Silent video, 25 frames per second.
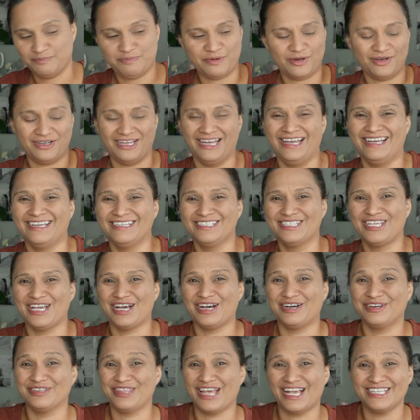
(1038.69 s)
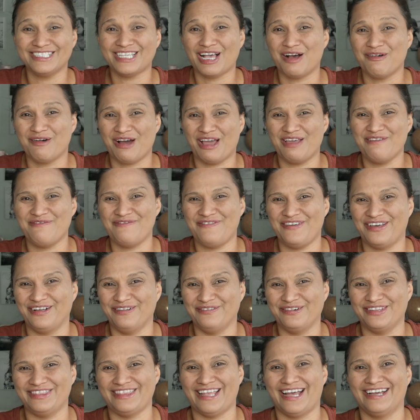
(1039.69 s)
But so that's how I feel
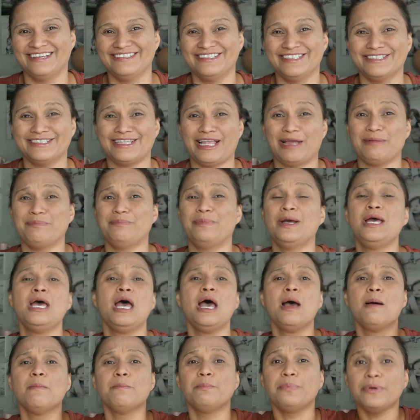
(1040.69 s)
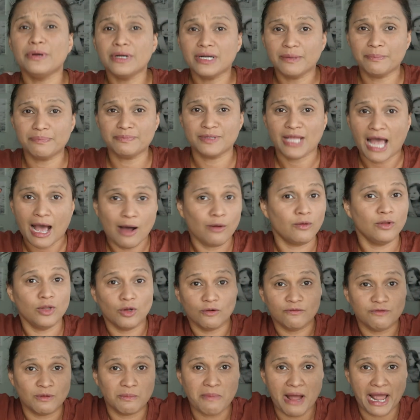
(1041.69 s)
with that. Just like put a towel
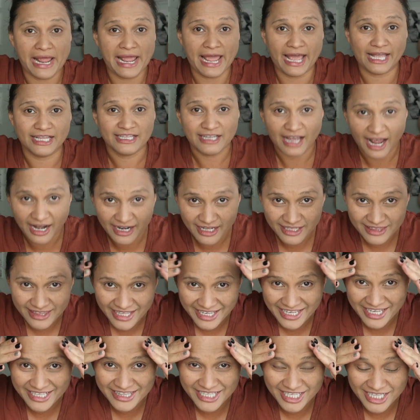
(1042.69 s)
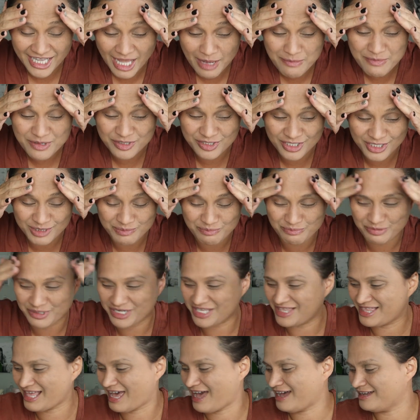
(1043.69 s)
over my head kind of thing, and then let me just
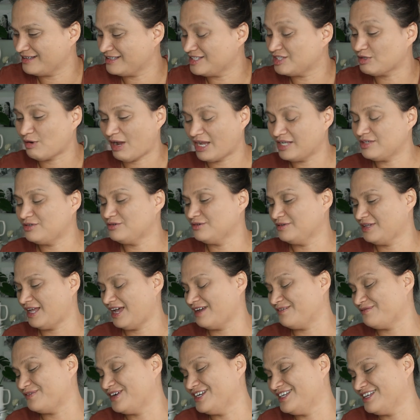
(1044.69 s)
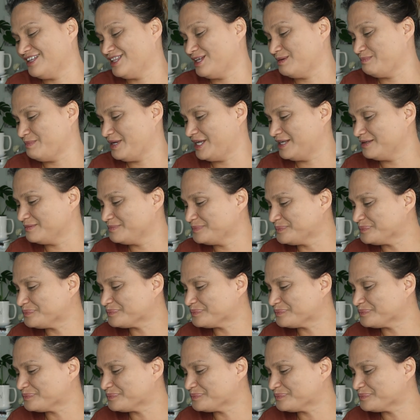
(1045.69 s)
breathe that. So I do like vanilla mint.